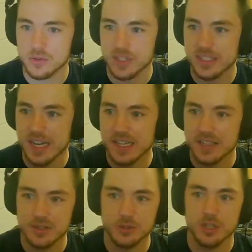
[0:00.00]
a dead
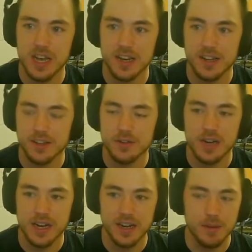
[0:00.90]
gizzard shad and they're
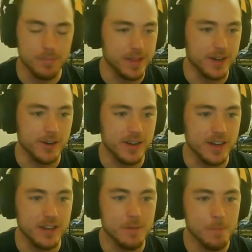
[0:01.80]
not up there,
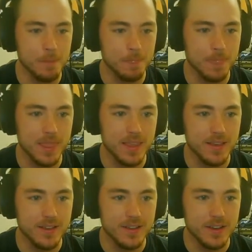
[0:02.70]
huh?
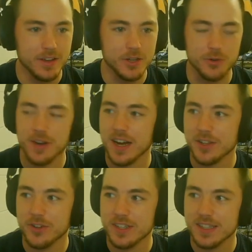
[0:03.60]
You're not
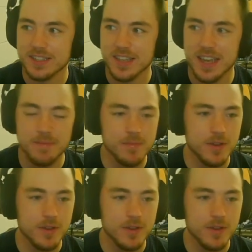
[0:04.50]
good at this game?